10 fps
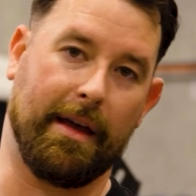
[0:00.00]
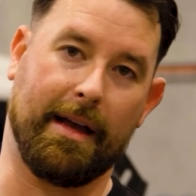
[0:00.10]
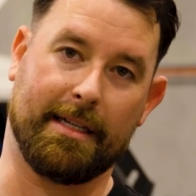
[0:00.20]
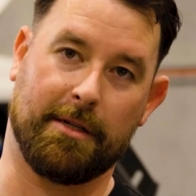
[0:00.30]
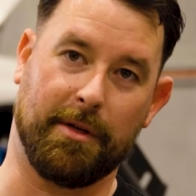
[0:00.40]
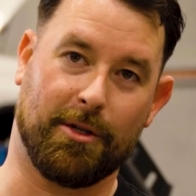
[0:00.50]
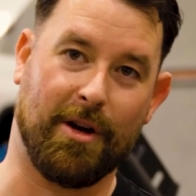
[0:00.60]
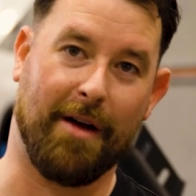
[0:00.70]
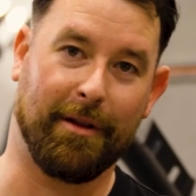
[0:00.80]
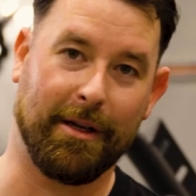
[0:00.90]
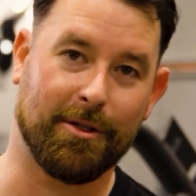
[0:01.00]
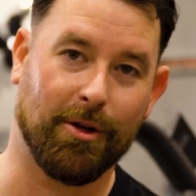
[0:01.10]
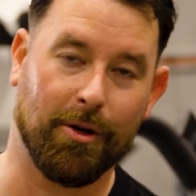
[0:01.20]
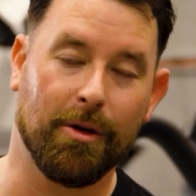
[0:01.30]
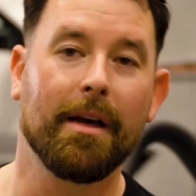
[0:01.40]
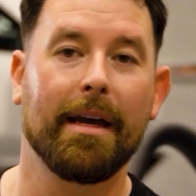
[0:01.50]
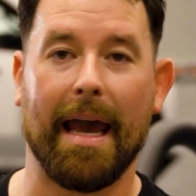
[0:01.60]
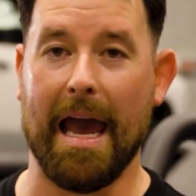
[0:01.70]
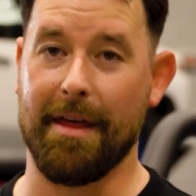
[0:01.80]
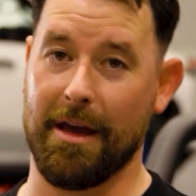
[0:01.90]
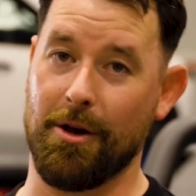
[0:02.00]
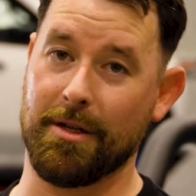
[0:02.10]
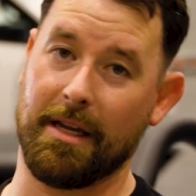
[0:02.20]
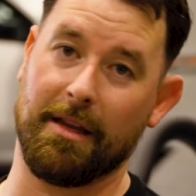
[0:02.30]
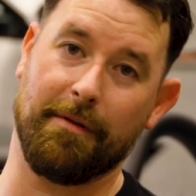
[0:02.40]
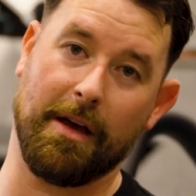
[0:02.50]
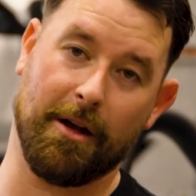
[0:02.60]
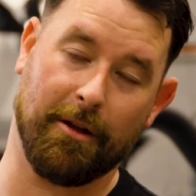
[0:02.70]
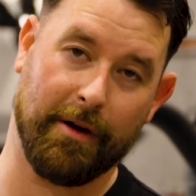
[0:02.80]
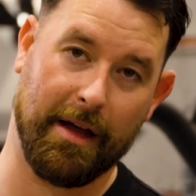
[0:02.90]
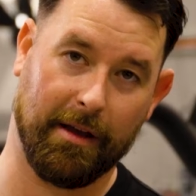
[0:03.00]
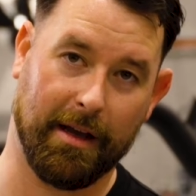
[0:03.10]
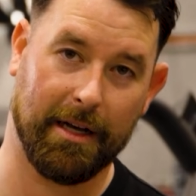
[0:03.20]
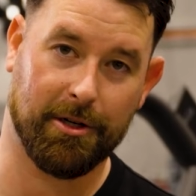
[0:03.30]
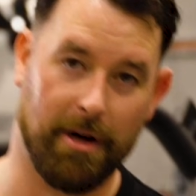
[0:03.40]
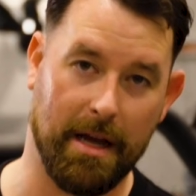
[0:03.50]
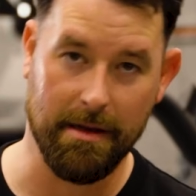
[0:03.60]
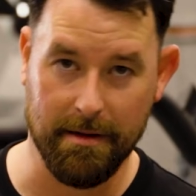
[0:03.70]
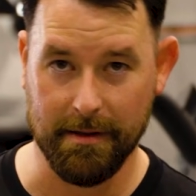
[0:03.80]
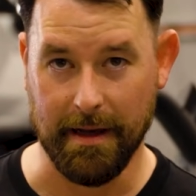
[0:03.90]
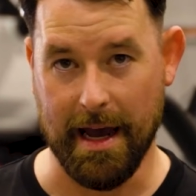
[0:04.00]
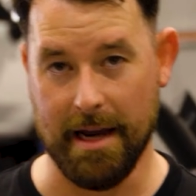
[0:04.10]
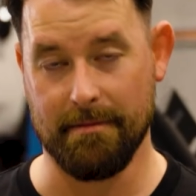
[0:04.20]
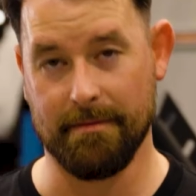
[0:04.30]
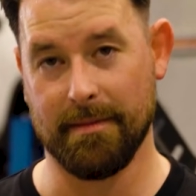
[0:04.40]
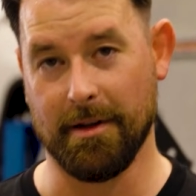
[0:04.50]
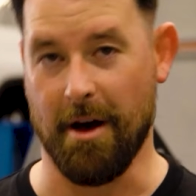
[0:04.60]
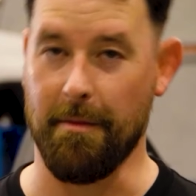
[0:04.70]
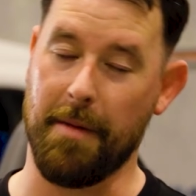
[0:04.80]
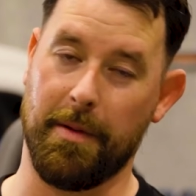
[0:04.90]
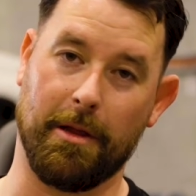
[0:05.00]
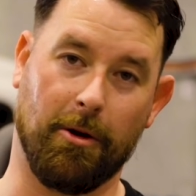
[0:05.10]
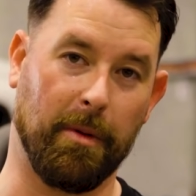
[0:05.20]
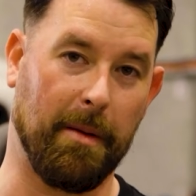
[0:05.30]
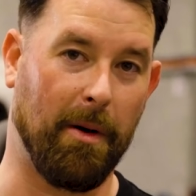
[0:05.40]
the customer's traveling to, how they're using the vehicle around the country, and I might be a little bit